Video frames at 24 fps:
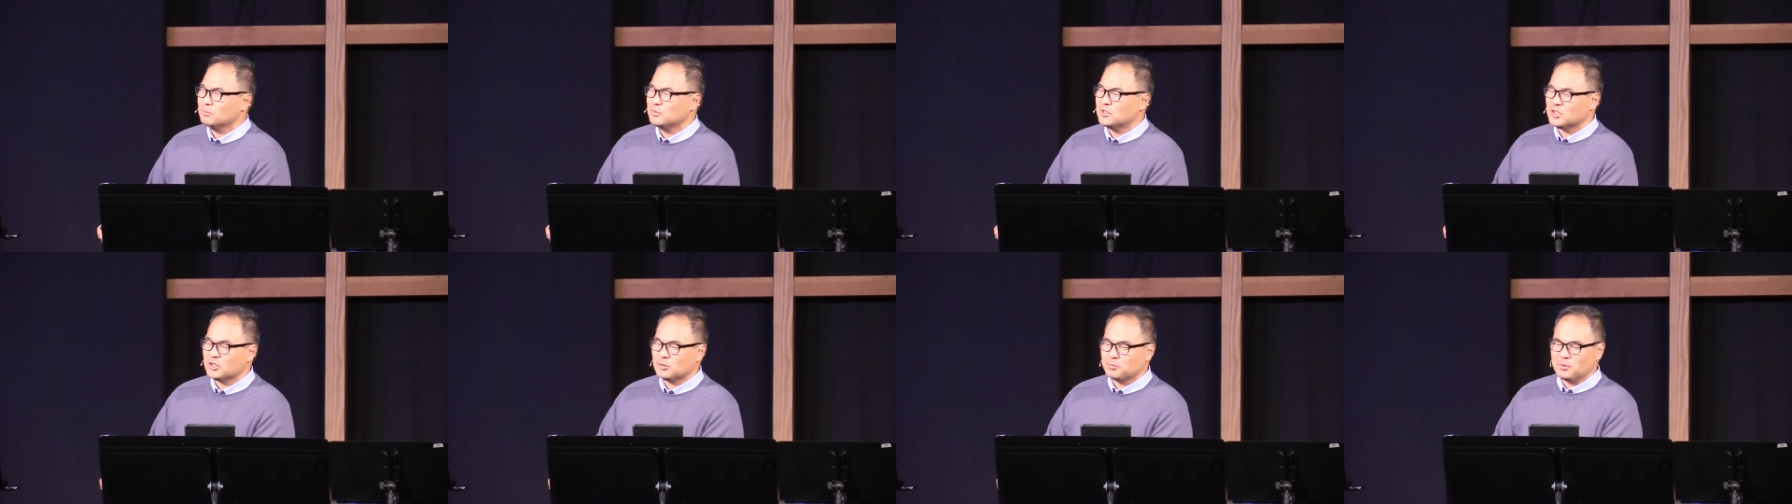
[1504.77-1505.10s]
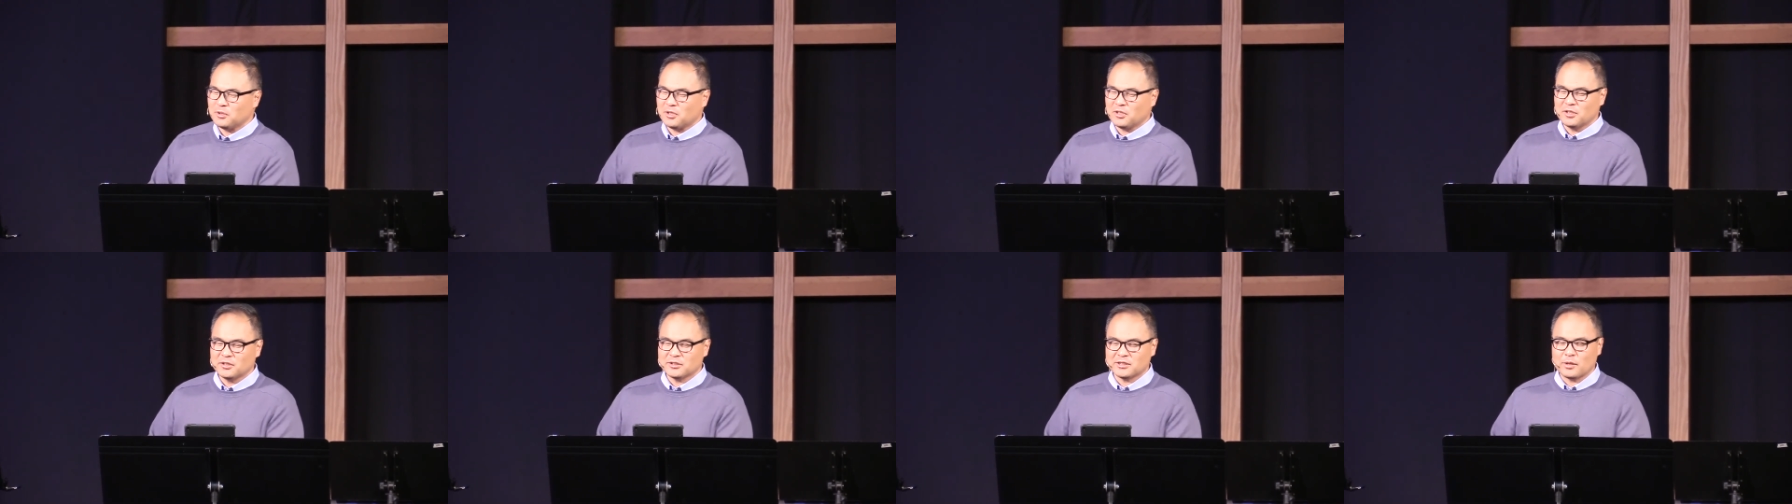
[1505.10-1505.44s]
just
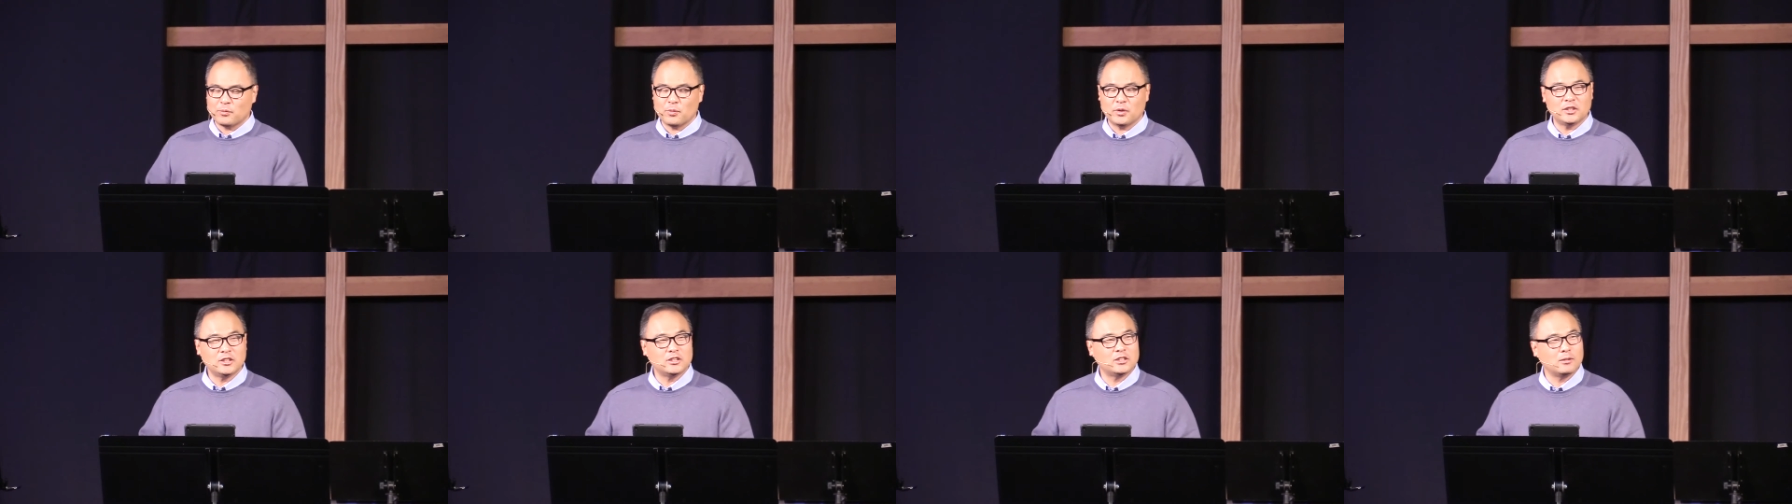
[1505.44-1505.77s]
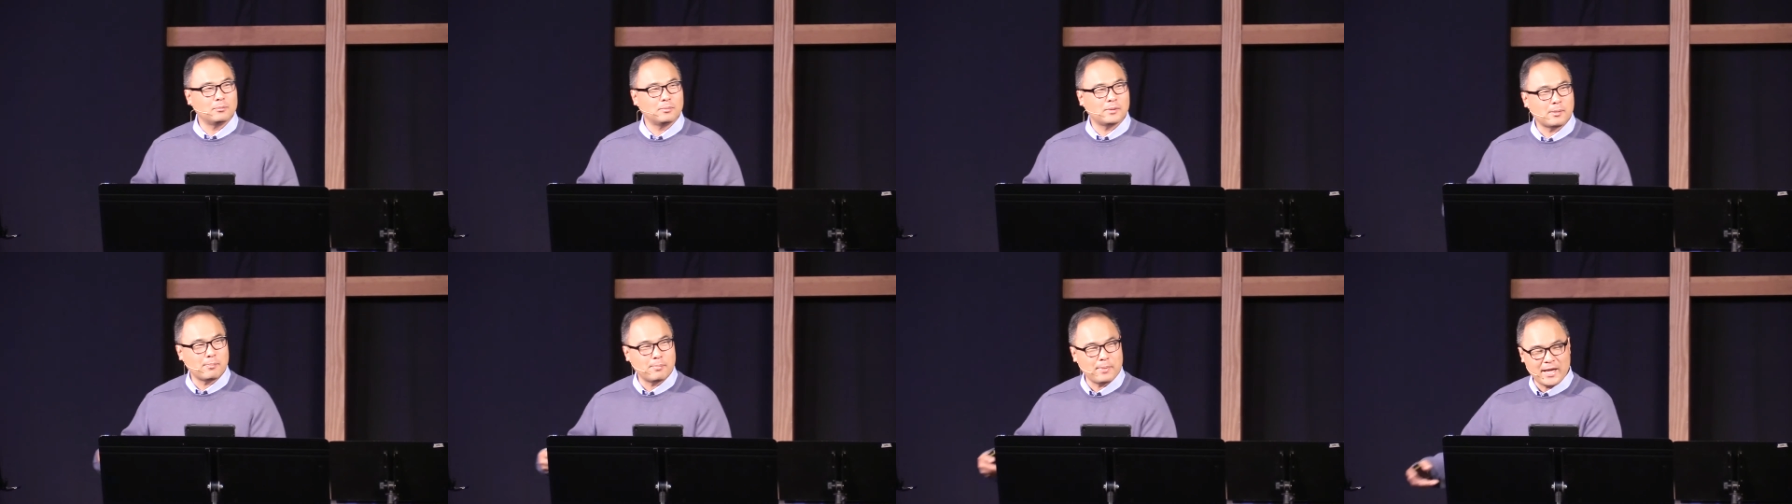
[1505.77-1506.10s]
because I wanted
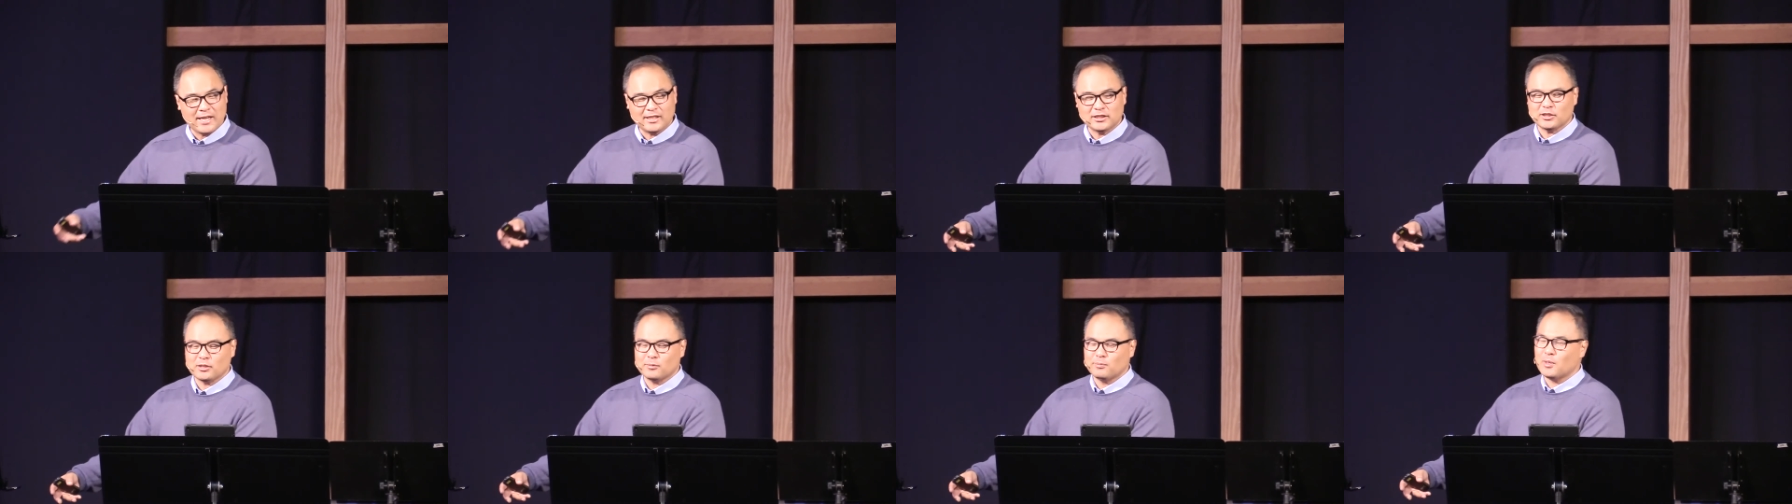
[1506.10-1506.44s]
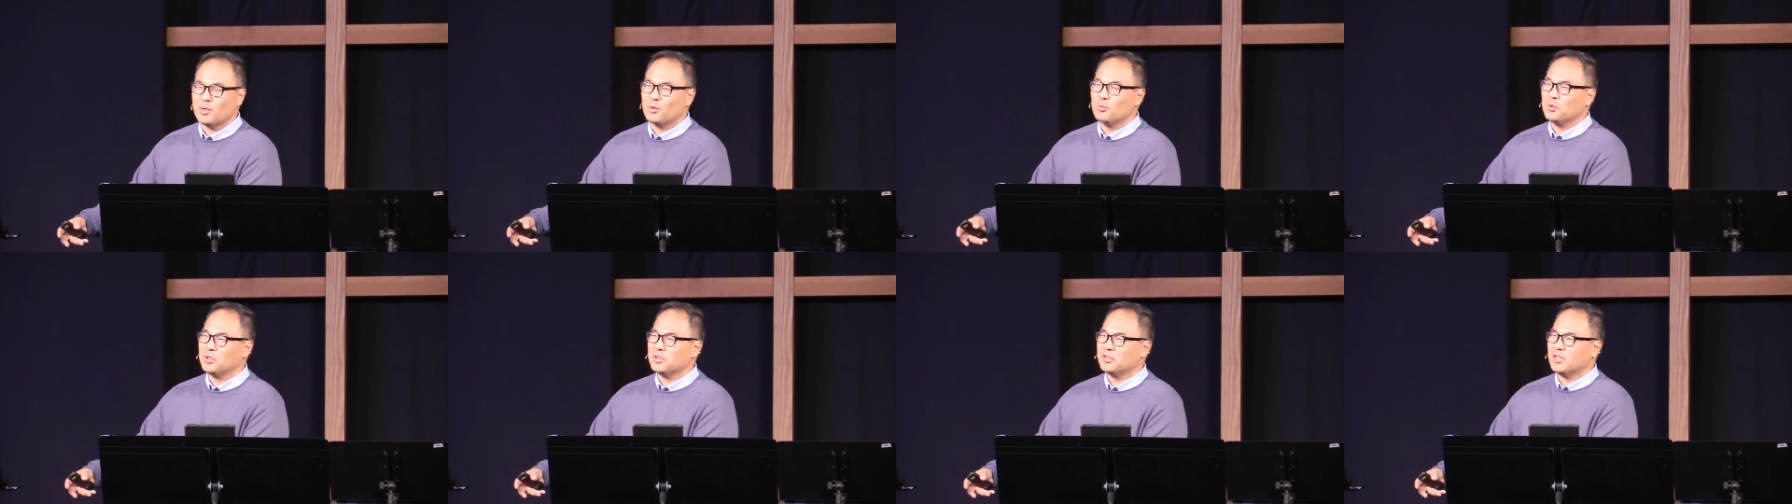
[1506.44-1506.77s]
to play
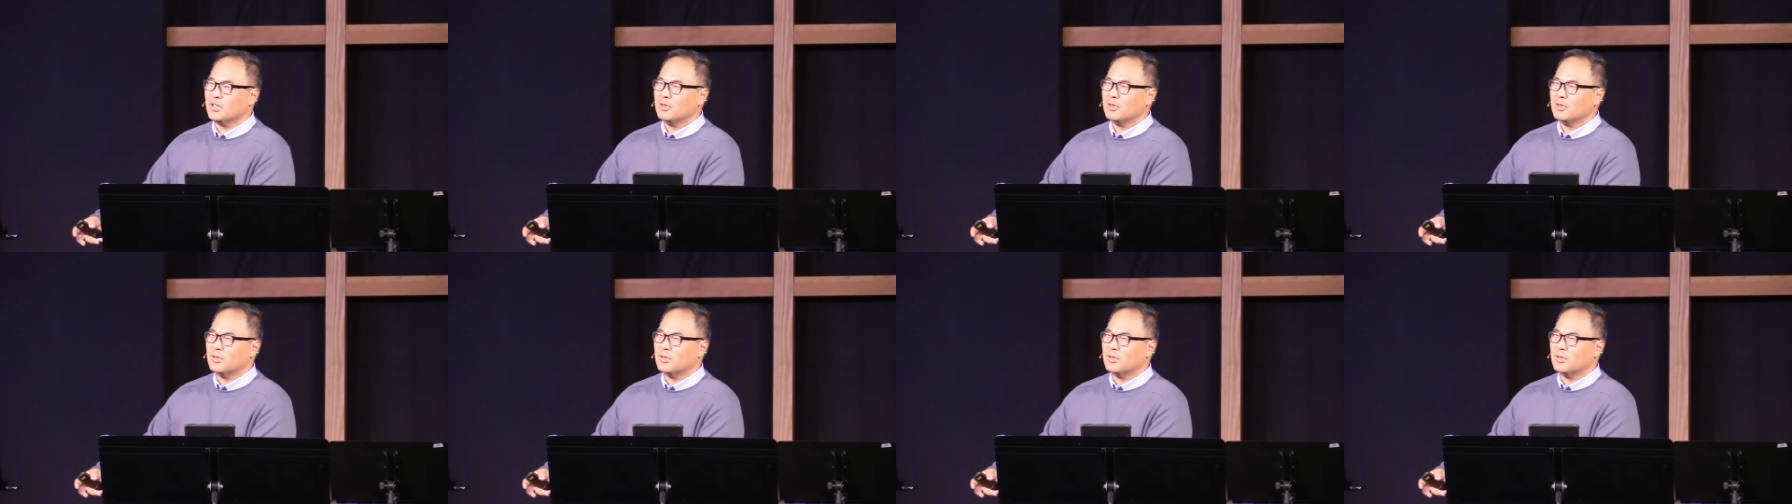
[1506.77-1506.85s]
basketball with